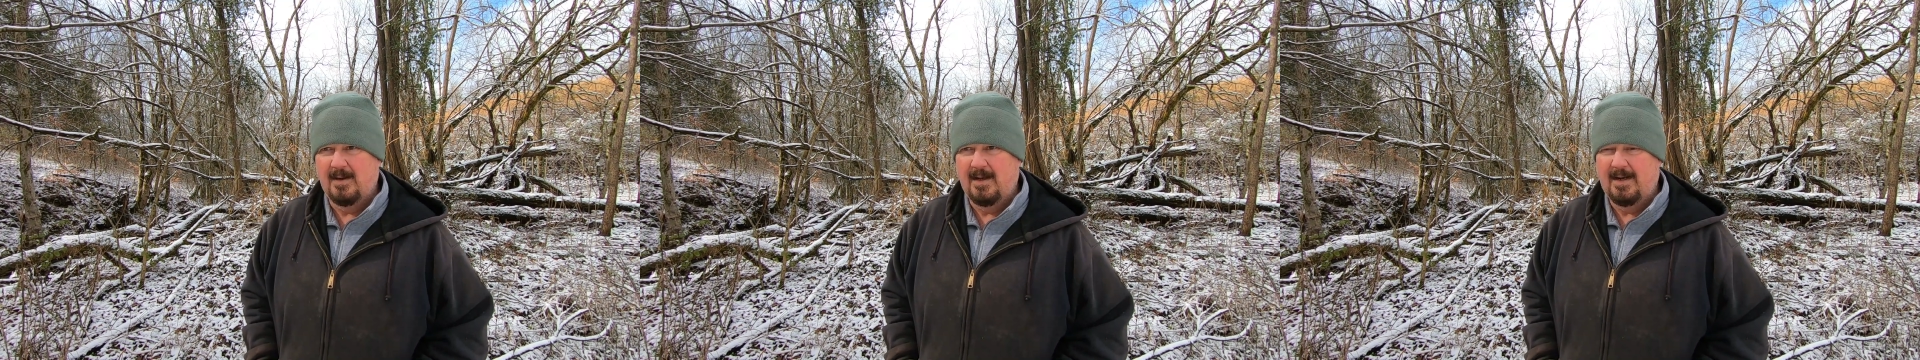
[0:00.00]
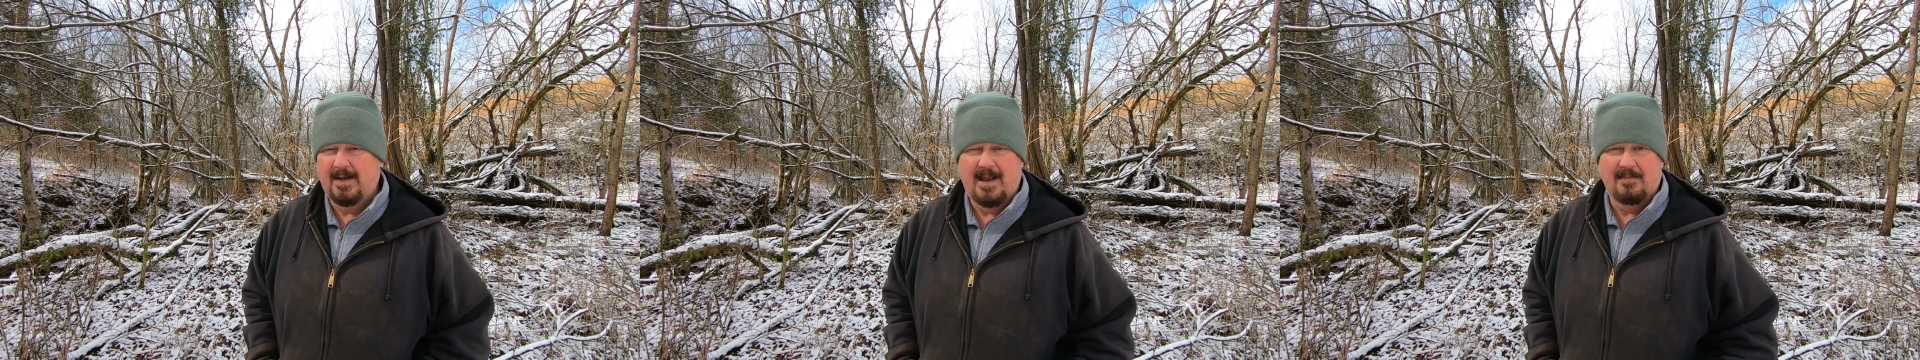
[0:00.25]

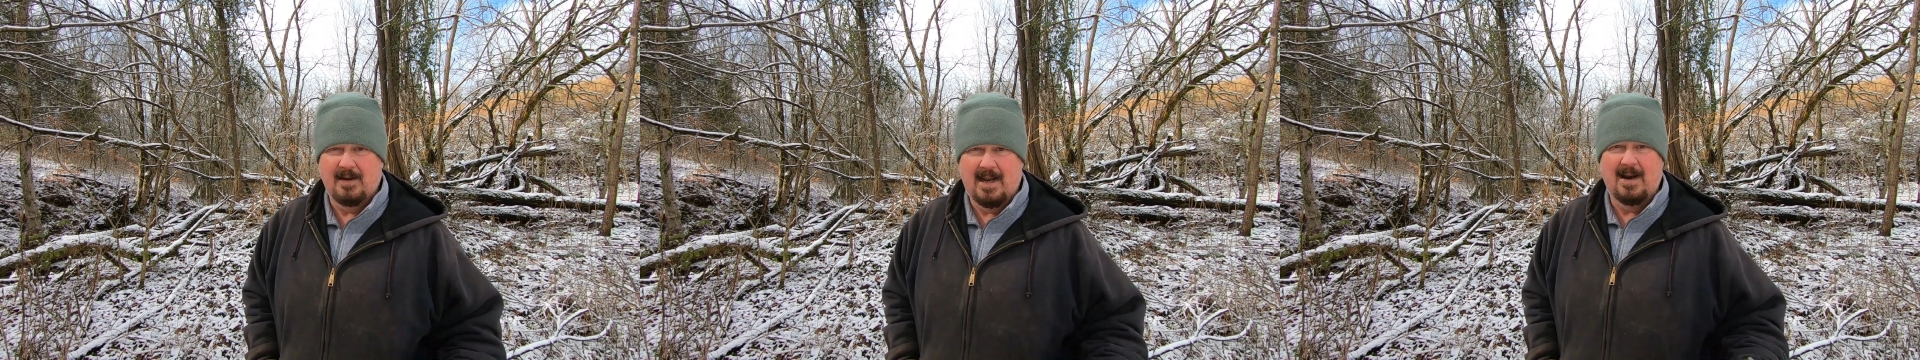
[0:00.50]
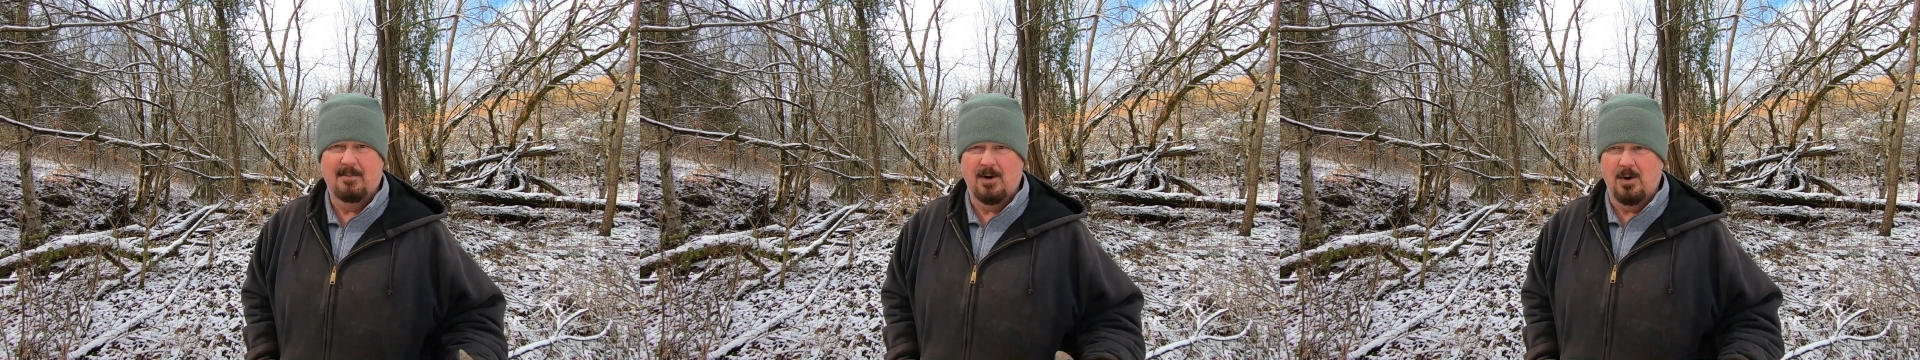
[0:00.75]
Now, I didn't have the
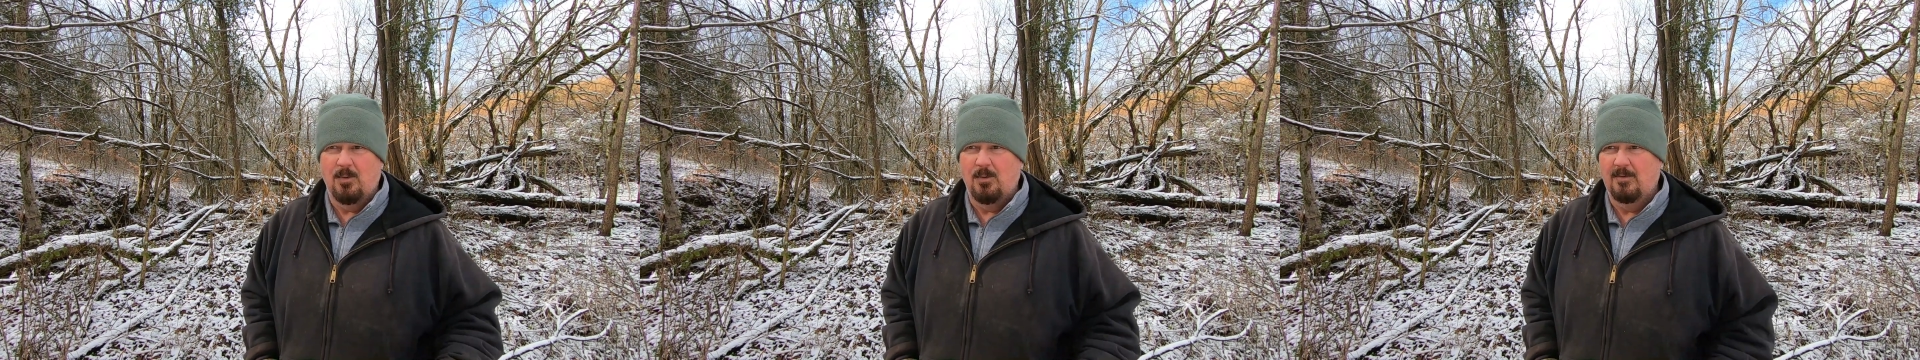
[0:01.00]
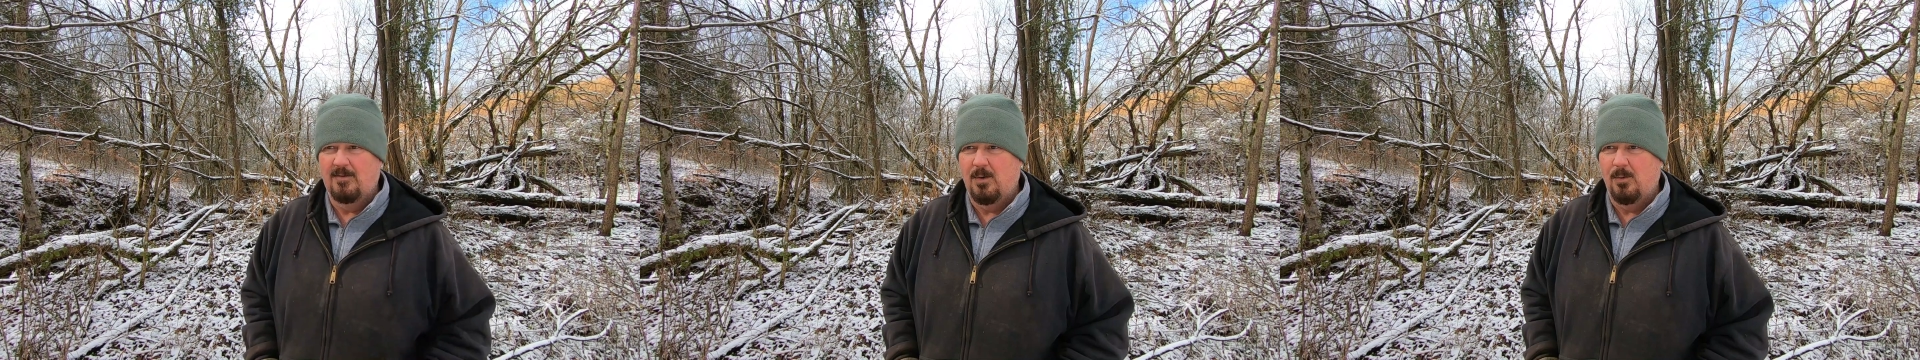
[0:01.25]
camera
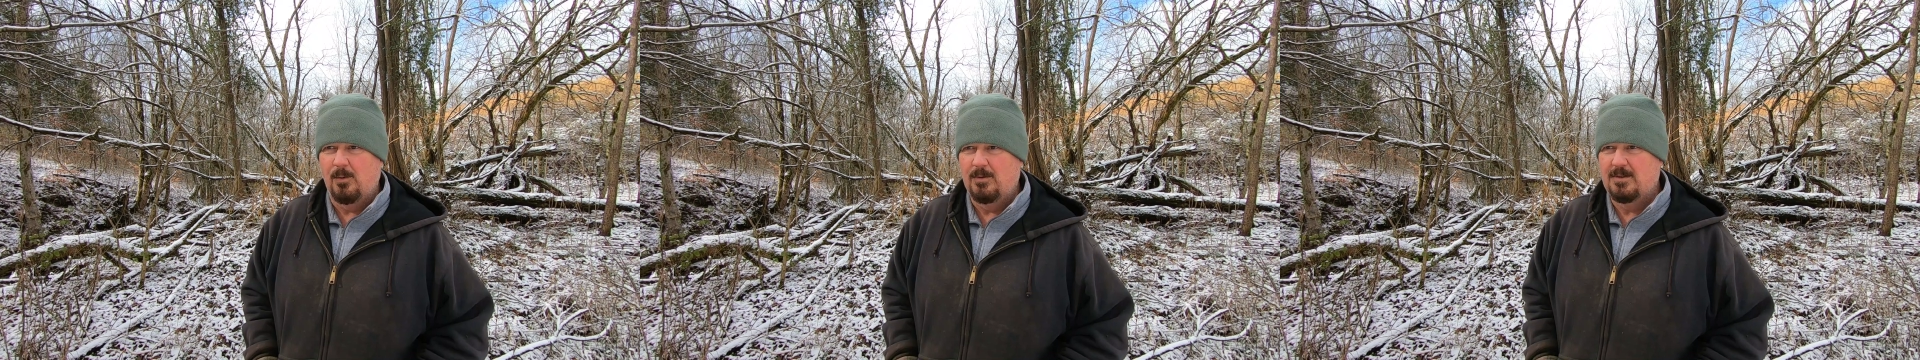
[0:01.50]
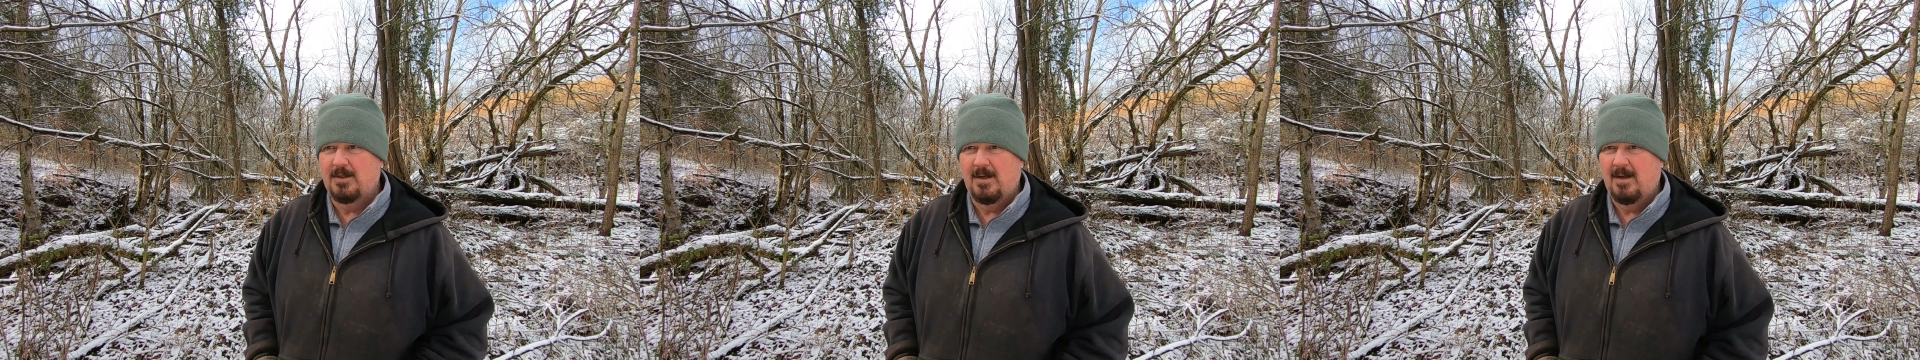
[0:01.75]
going, of
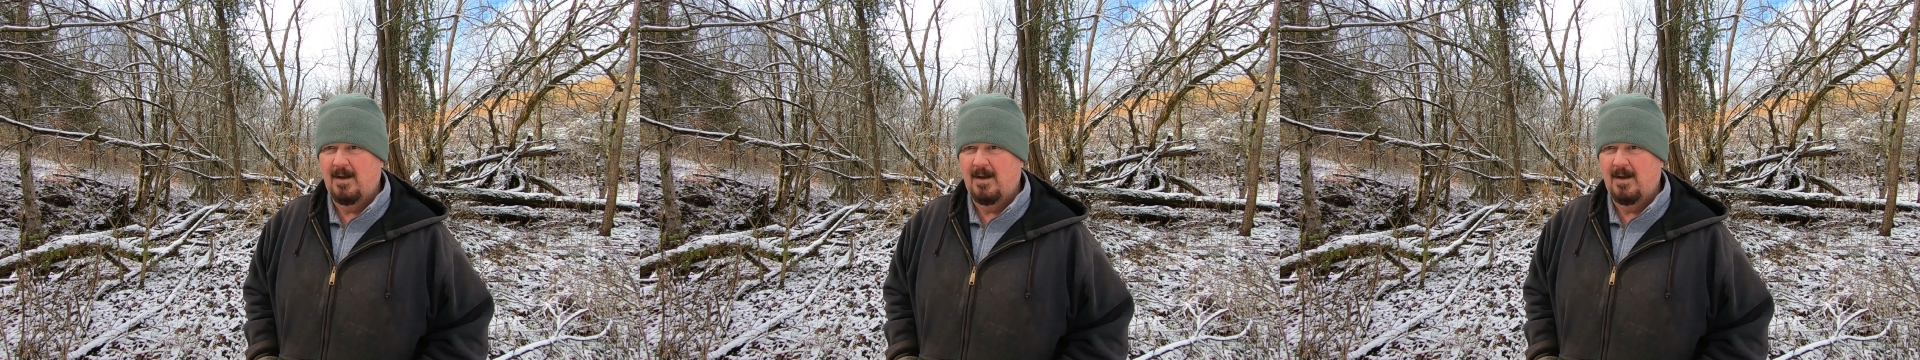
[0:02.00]
course,